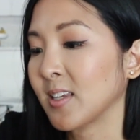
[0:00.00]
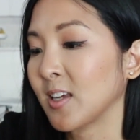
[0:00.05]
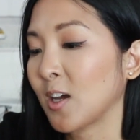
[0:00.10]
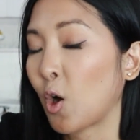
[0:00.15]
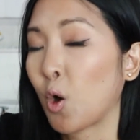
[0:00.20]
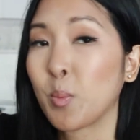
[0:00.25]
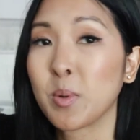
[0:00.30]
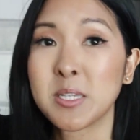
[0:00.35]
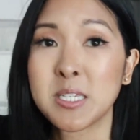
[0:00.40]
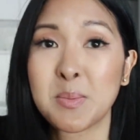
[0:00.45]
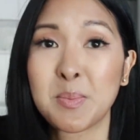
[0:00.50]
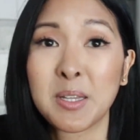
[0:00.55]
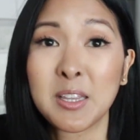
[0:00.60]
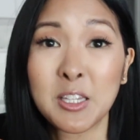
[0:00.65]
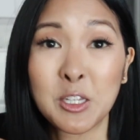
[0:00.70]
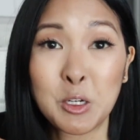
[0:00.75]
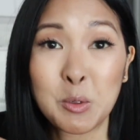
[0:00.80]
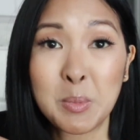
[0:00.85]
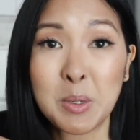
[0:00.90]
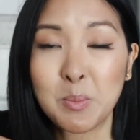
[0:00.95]
opens up a
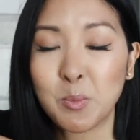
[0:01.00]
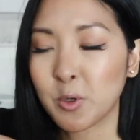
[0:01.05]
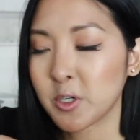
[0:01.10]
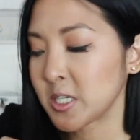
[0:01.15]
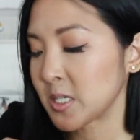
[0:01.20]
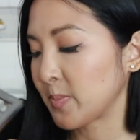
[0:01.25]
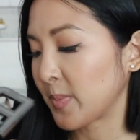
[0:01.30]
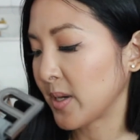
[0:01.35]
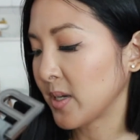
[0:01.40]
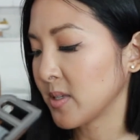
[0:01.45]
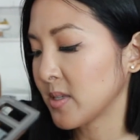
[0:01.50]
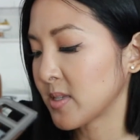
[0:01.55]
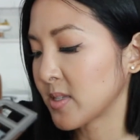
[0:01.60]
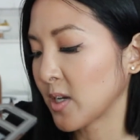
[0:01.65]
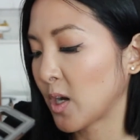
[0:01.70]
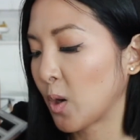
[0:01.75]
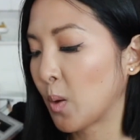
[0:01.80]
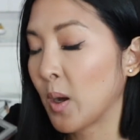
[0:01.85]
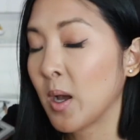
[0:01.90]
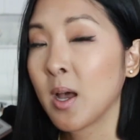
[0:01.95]
little bit more space,
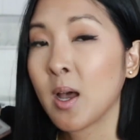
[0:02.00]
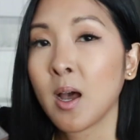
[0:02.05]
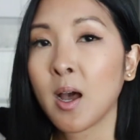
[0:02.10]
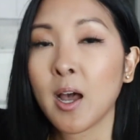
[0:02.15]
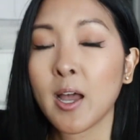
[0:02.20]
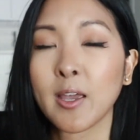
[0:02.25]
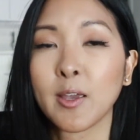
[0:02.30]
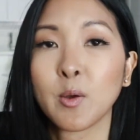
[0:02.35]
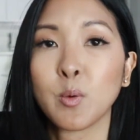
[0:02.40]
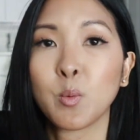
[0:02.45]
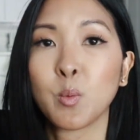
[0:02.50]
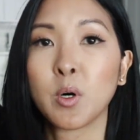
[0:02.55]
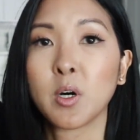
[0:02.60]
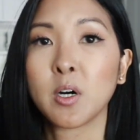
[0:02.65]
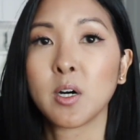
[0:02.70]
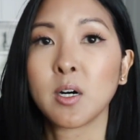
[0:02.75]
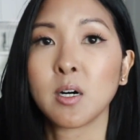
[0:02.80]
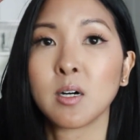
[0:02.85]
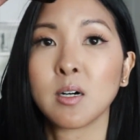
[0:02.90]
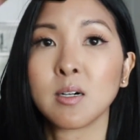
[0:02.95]
so I
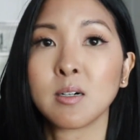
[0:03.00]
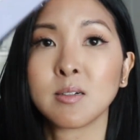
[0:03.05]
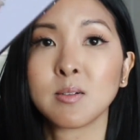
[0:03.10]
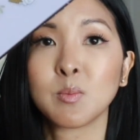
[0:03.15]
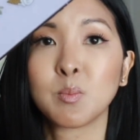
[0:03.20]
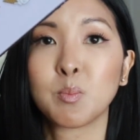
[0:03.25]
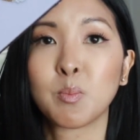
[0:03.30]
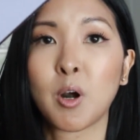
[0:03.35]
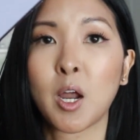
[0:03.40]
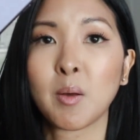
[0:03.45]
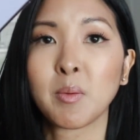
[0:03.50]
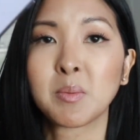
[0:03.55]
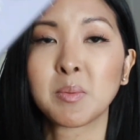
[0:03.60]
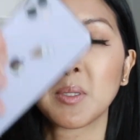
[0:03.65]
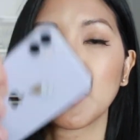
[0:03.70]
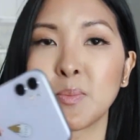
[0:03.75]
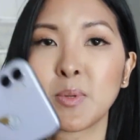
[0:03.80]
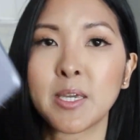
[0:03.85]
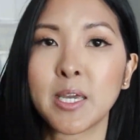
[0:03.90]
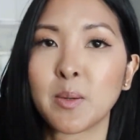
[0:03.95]
will
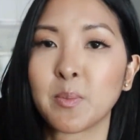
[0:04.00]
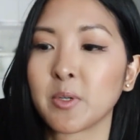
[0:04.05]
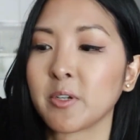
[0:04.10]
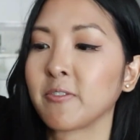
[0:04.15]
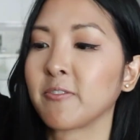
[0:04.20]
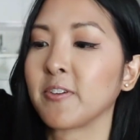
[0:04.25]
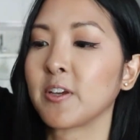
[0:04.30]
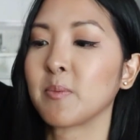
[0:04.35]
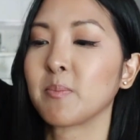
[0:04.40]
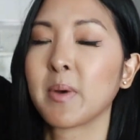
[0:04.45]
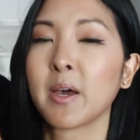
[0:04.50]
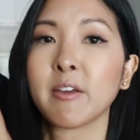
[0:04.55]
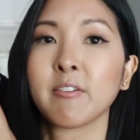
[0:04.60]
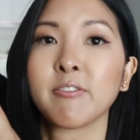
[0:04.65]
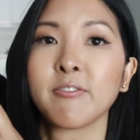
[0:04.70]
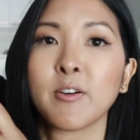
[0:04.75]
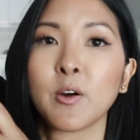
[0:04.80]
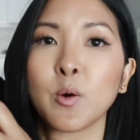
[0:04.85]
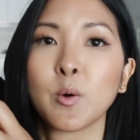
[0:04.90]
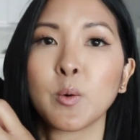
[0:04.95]
probably be able to fit my
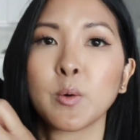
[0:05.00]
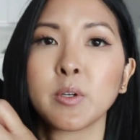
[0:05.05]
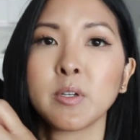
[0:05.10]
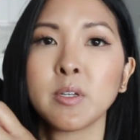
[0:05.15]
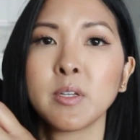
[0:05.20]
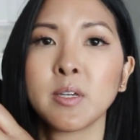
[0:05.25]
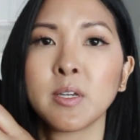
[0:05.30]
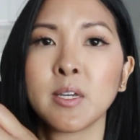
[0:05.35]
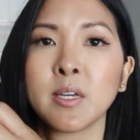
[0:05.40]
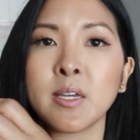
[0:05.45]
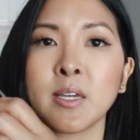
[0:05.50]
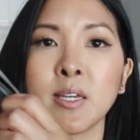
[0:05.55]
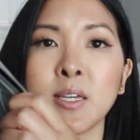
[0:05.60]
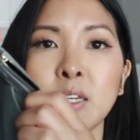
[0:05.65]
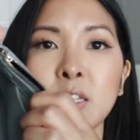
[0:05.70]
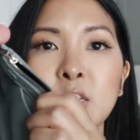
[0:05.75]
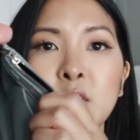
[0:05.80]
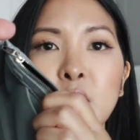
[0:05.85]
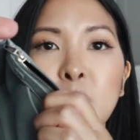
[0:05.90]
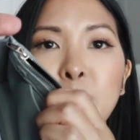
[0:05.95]
phone into the